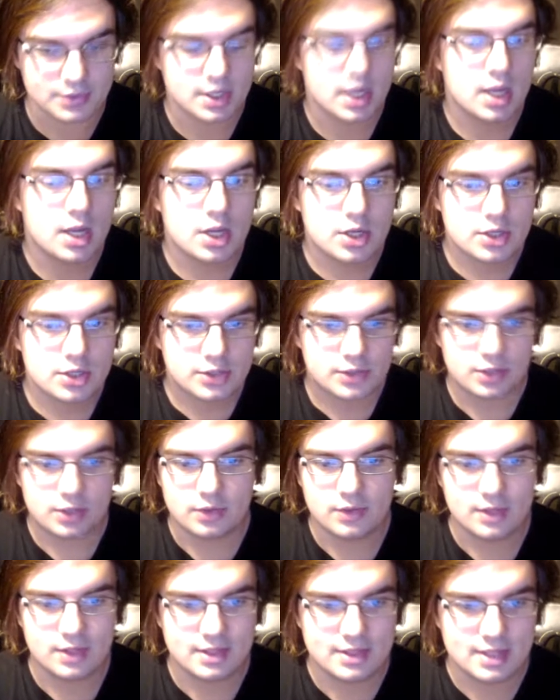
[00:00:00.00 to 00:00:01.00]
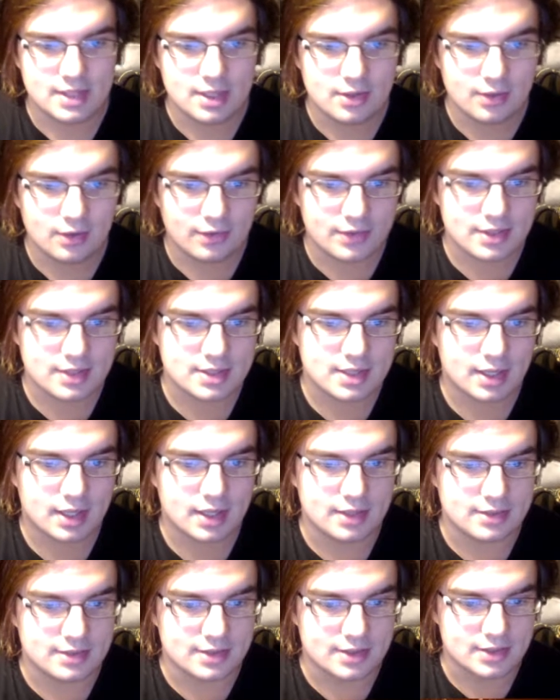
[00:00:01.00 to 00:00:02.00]
So you can see here on these guns,
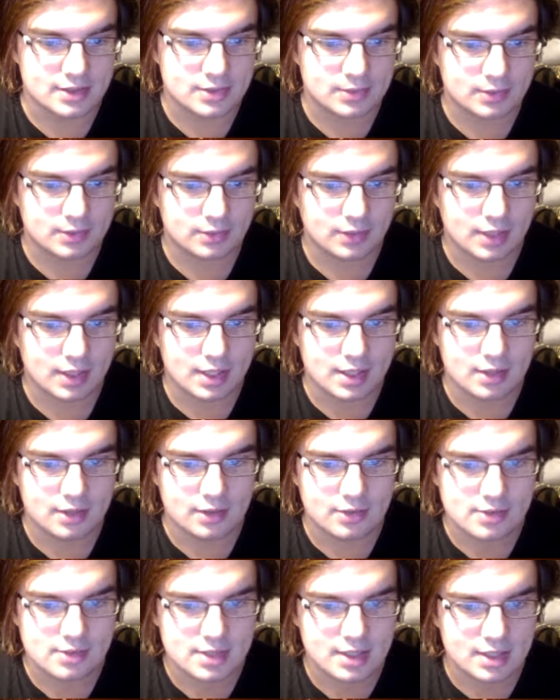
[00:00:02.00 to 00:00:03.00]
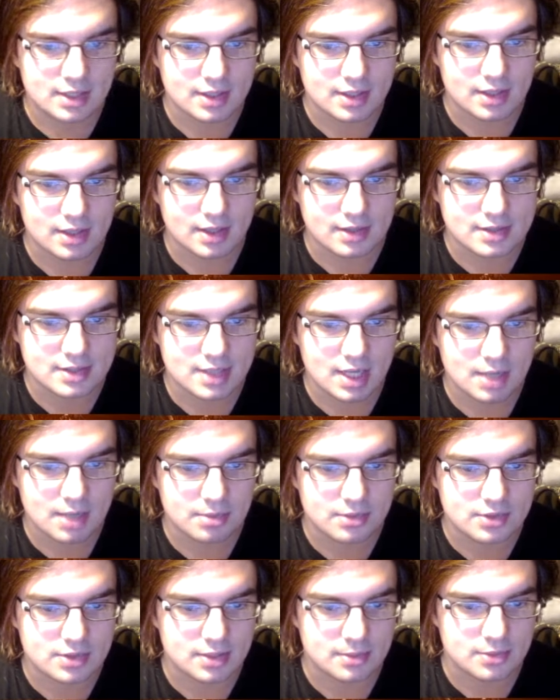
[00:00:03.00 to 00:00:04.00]
this one right here, it looks like a sniper of
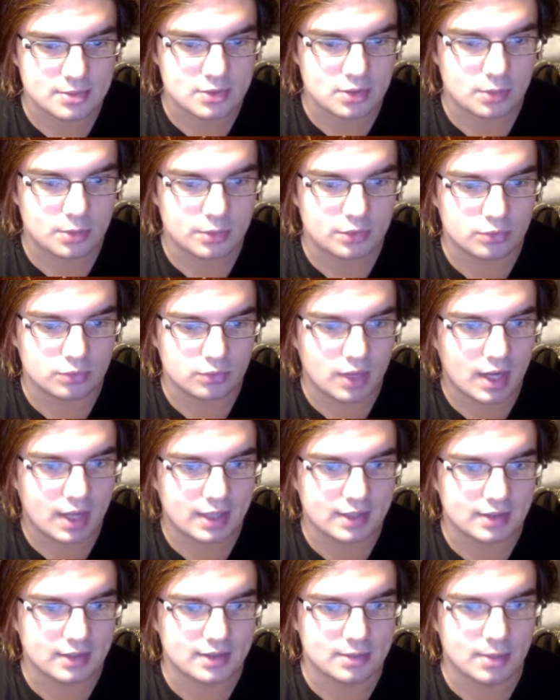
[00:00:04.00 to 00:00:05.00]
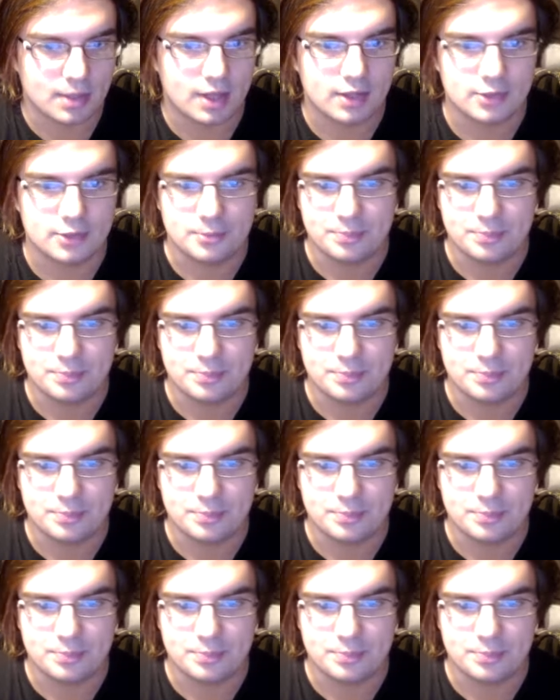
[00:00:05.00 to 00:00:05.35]
some sort with a rocket at the bottom.